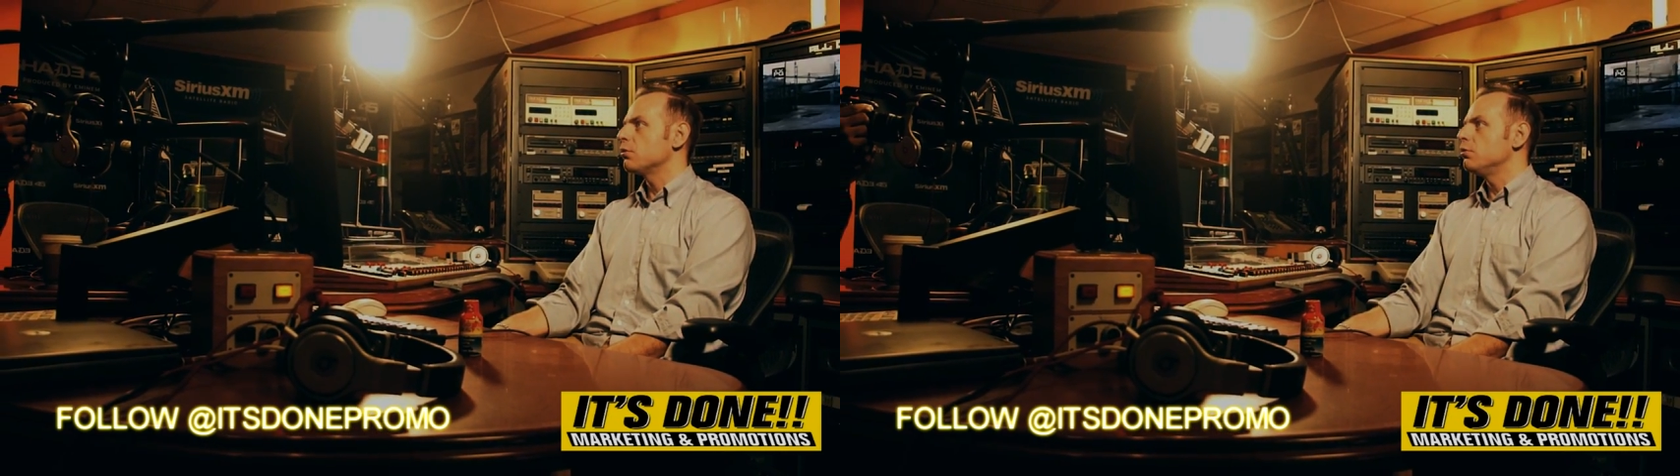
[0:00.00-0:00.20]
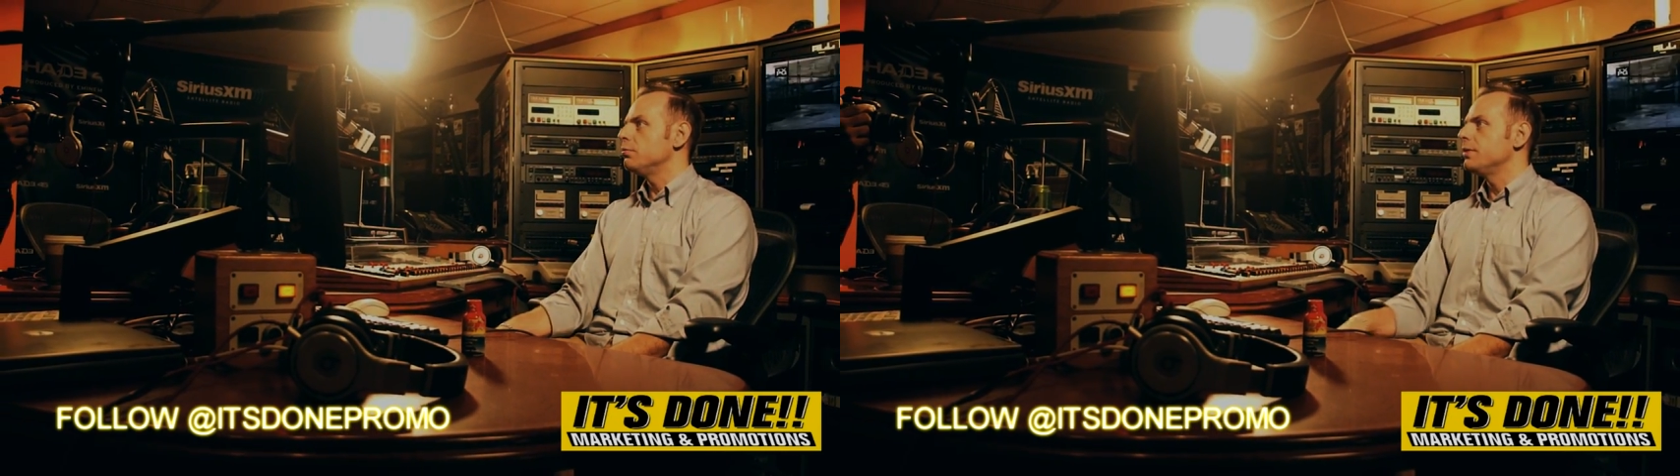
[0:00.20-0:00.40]

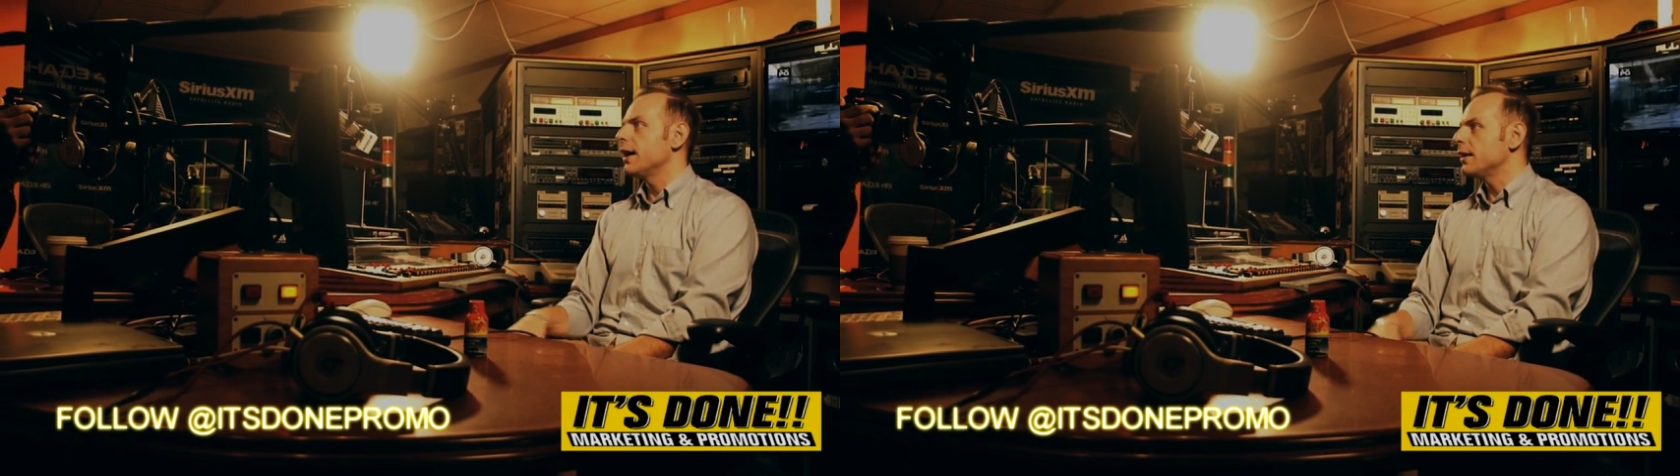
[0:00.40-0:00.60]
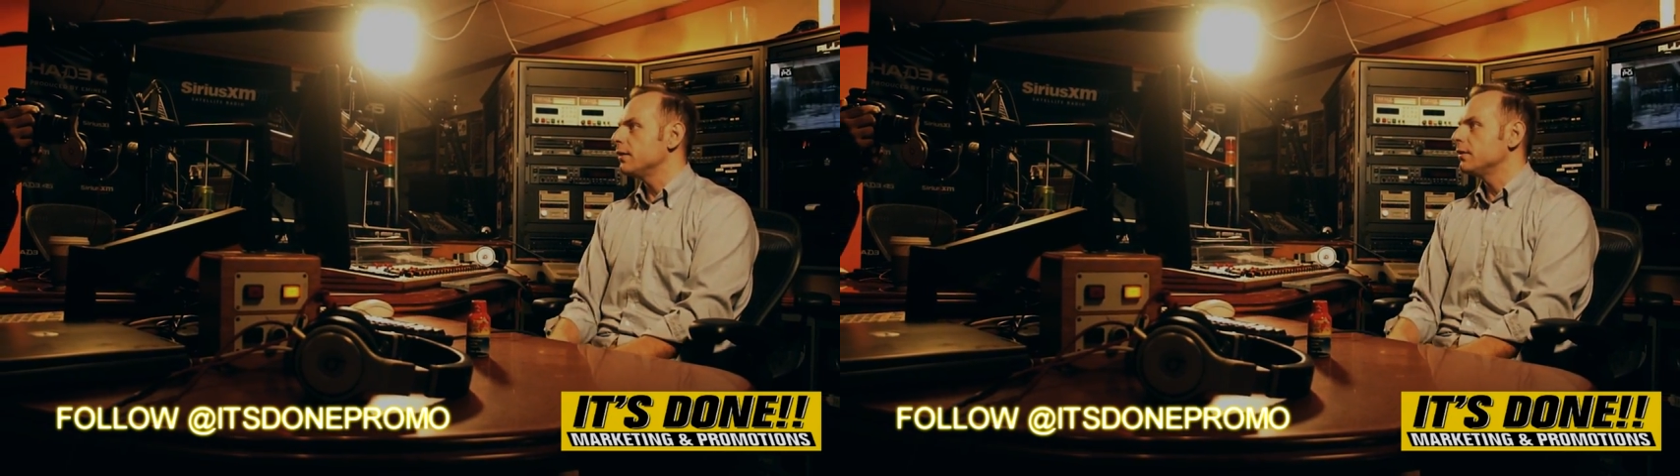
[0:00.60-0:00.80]
group
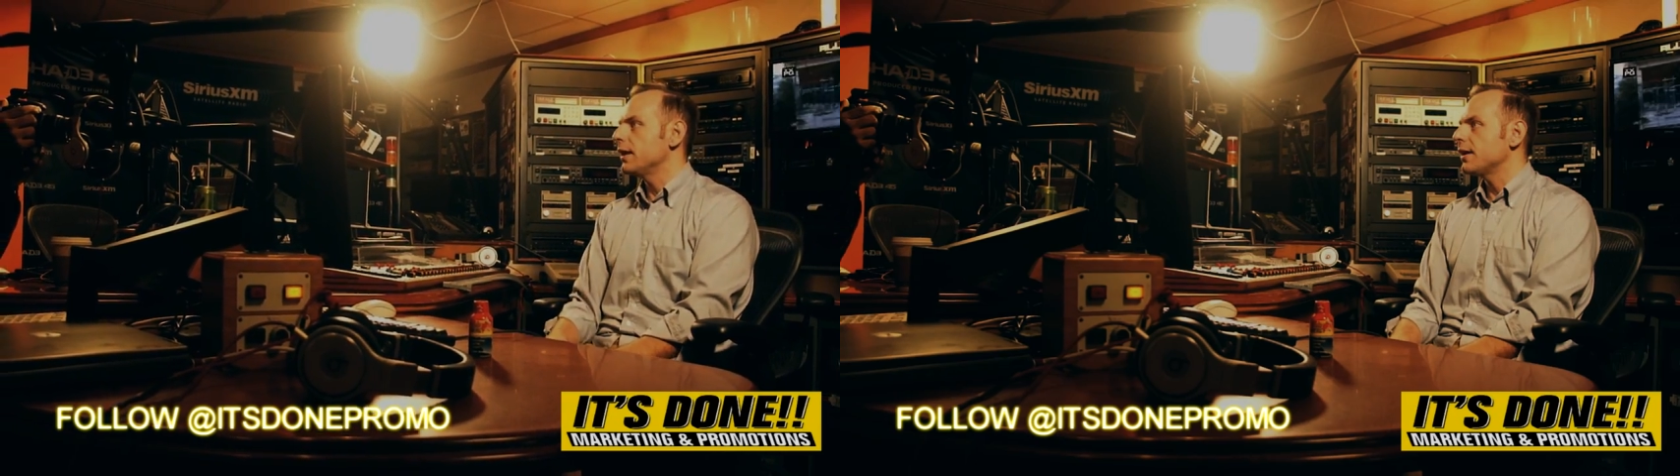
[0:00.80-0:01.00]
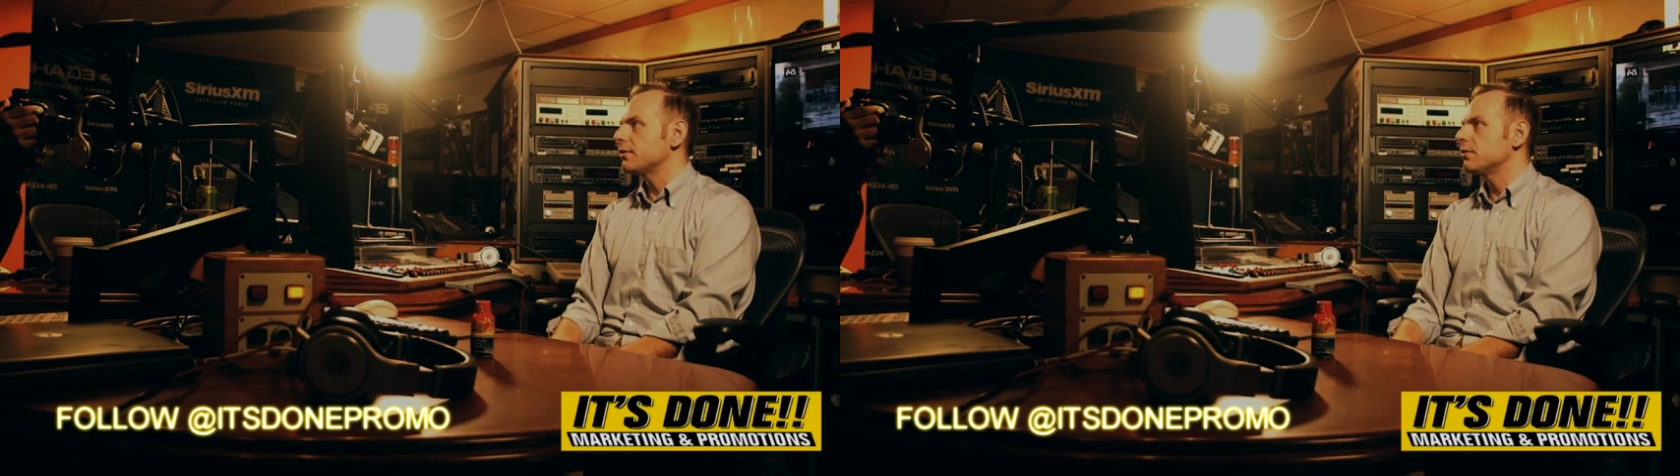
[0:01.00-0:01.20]
that
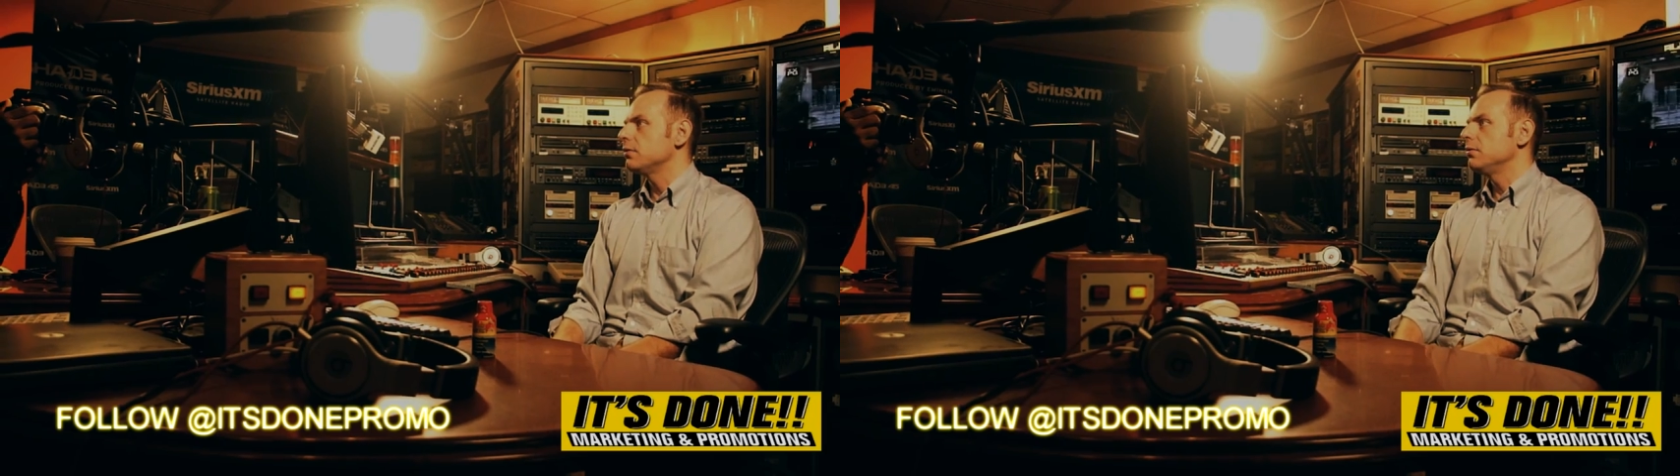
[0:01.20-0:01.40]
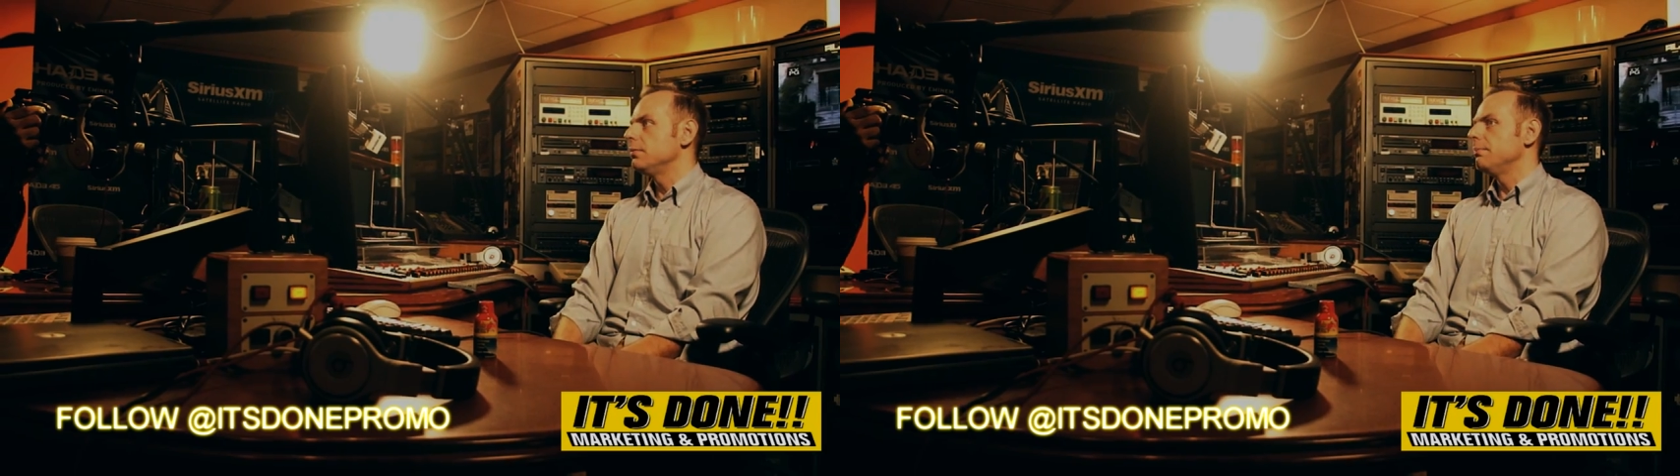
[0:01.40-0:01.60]
that's